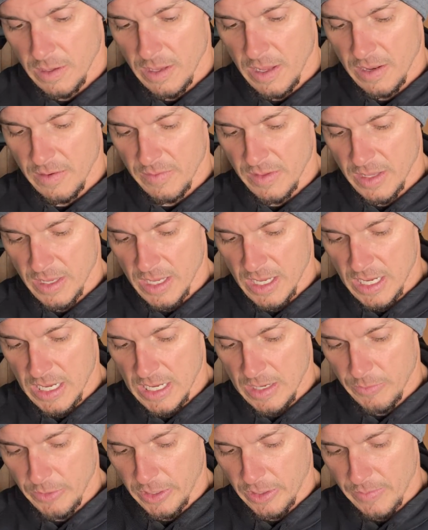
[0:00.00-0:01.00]
and
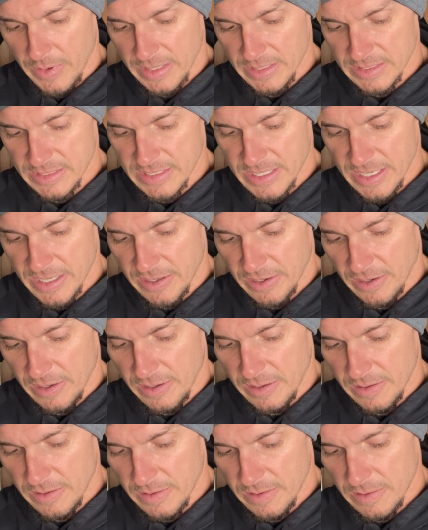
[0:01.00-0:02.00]
then we're gonna write dinner.